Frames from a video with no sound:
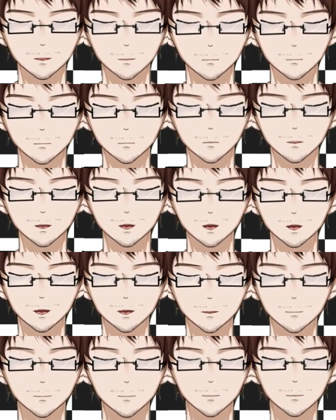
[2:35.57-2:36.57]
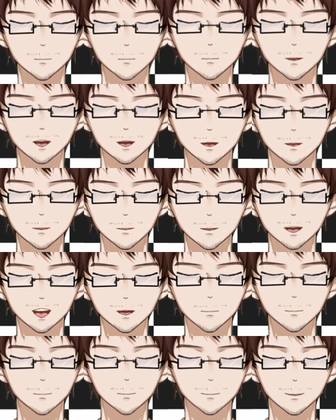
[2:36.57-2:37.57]
to ensure that we create and
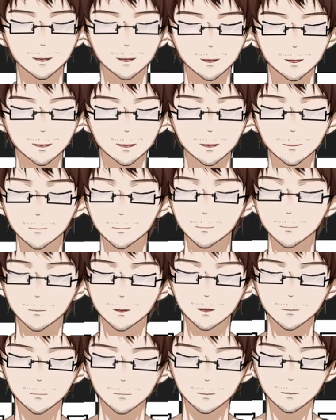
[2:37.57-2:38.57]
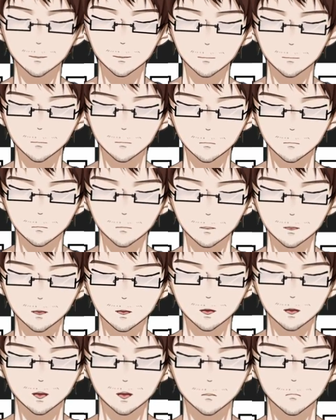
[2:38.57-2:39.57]
maintain an environment
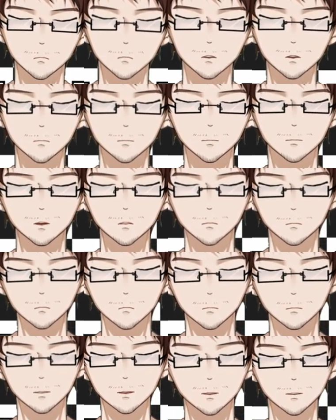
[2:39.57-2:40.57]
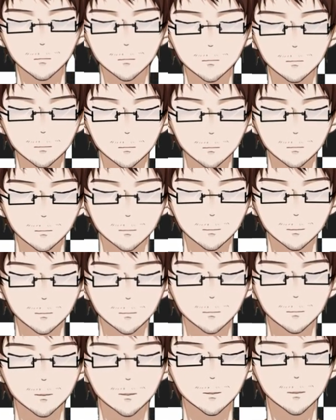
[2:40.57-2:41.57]
where the VTubers can succeed in
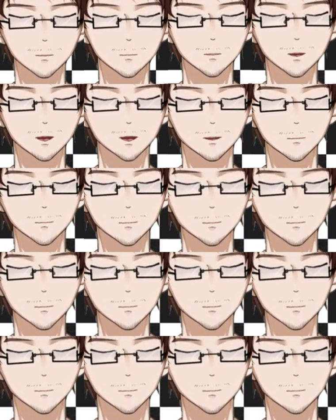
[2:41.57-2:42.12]
their creative